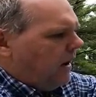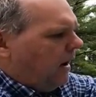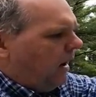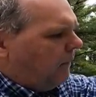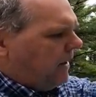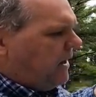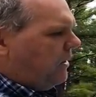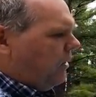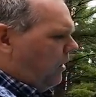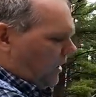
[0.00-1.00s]
um,
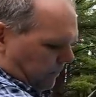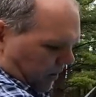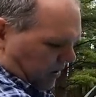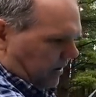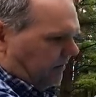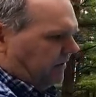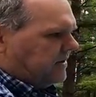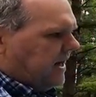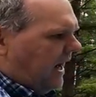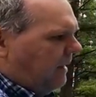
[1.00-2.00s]
here on part of
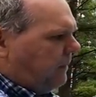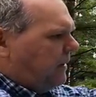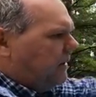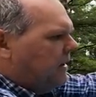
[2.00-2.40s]
the top.